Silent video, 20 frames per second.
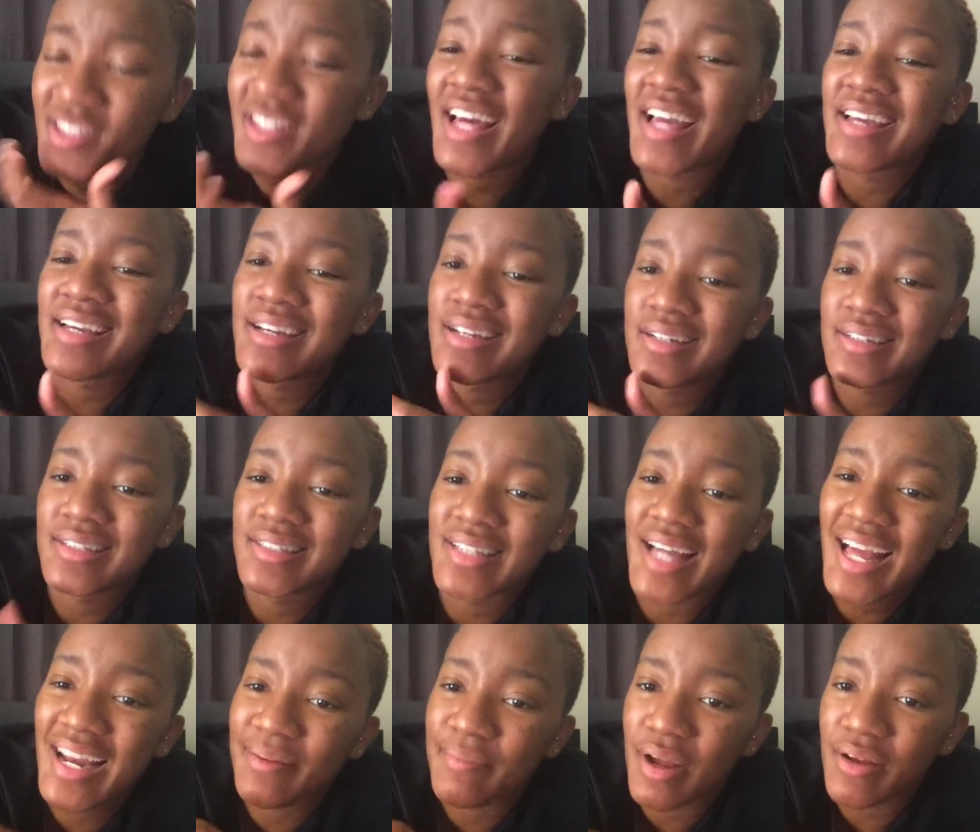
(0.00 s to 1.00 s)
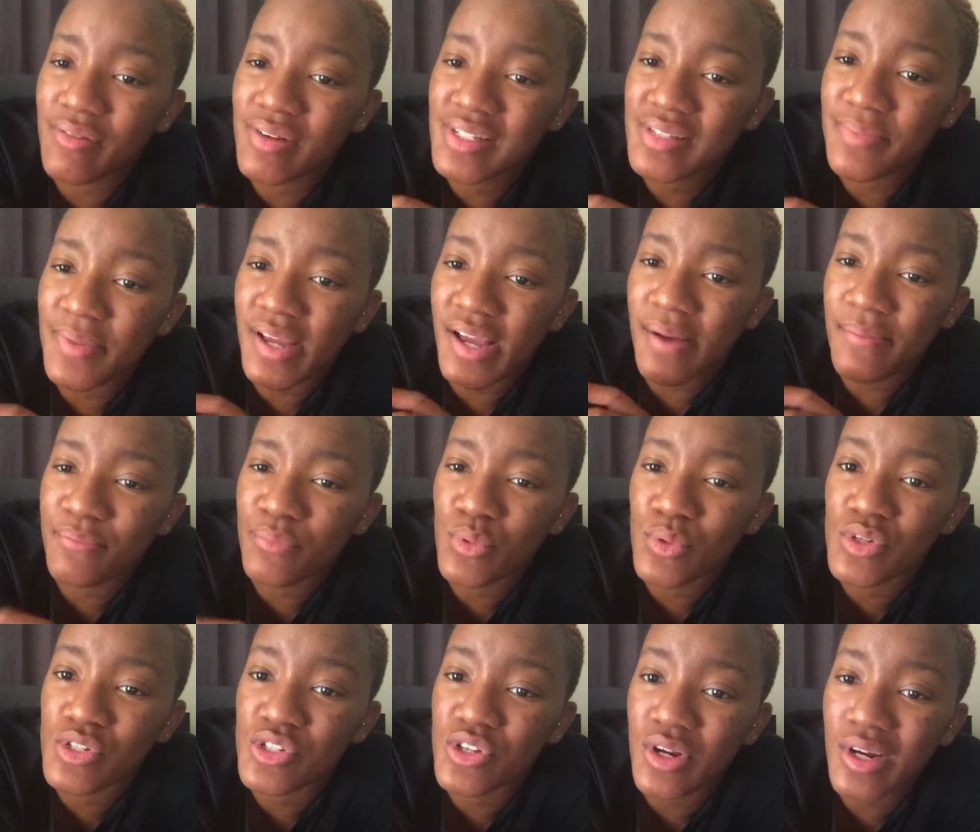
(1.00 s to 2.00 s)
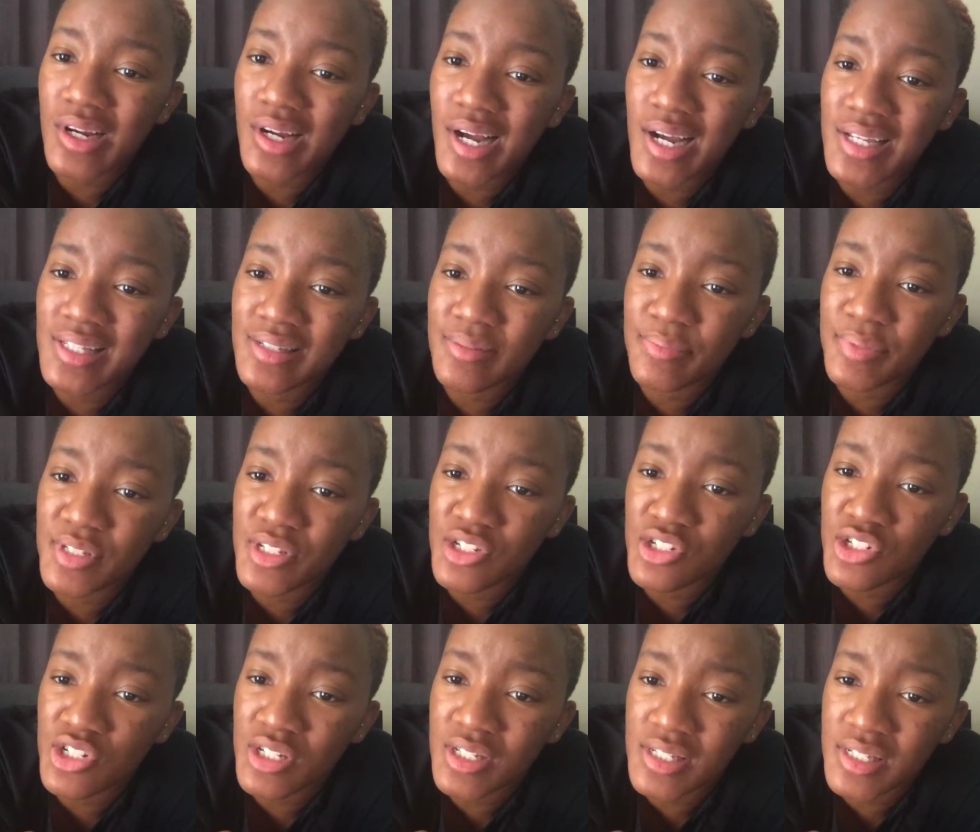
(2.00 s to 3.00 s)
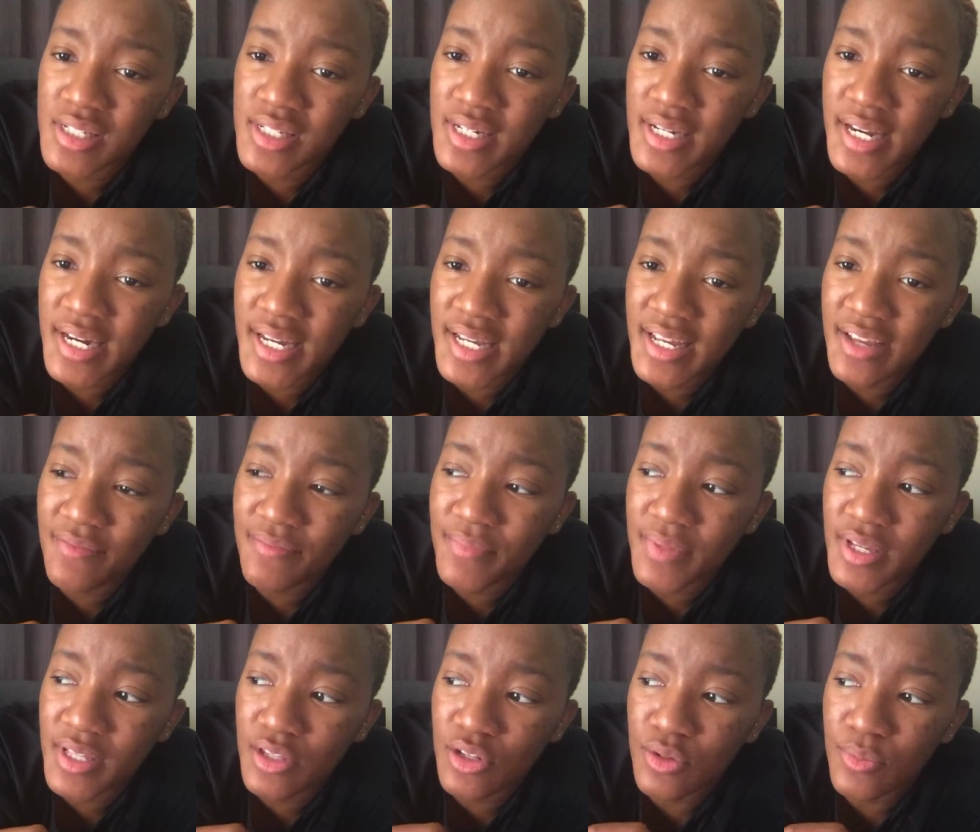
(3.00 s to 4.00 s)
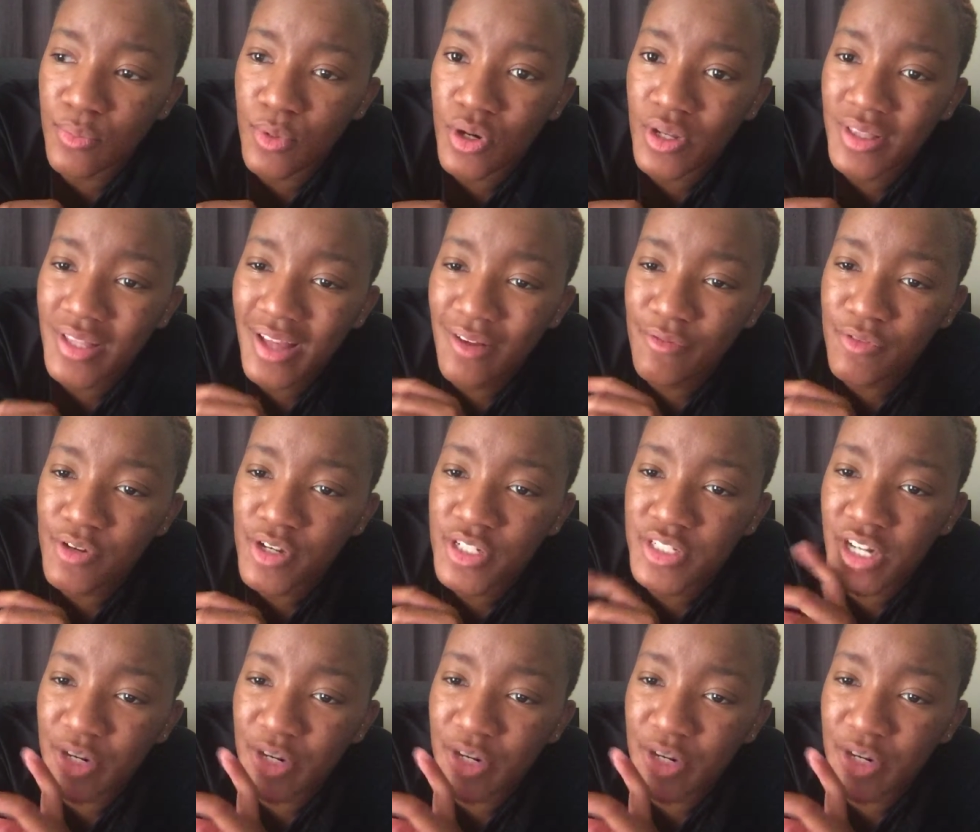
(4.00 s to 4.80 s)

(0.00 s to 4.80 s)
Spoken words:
like lining my resume up for certain kinds of positions to kind of give me a little more leverage.